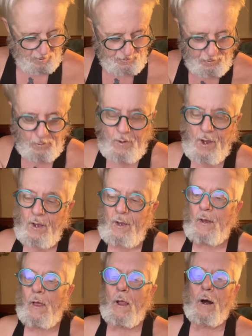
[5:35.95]
So
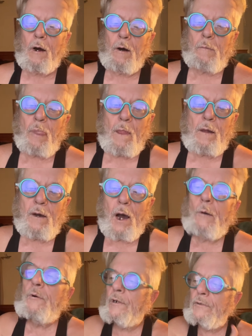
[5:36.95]
uh,
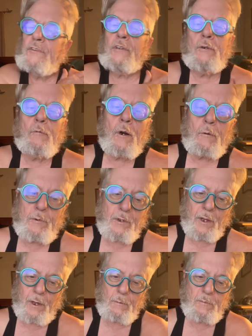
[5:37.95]
I will continue to work with
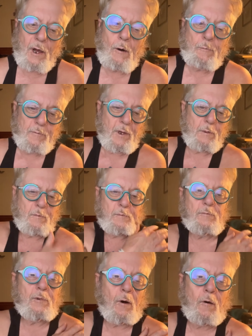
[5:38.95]
them and help
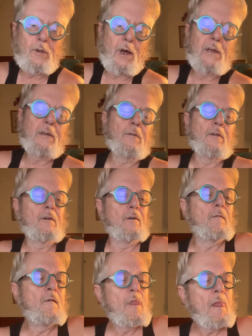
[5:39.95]
them all I can do.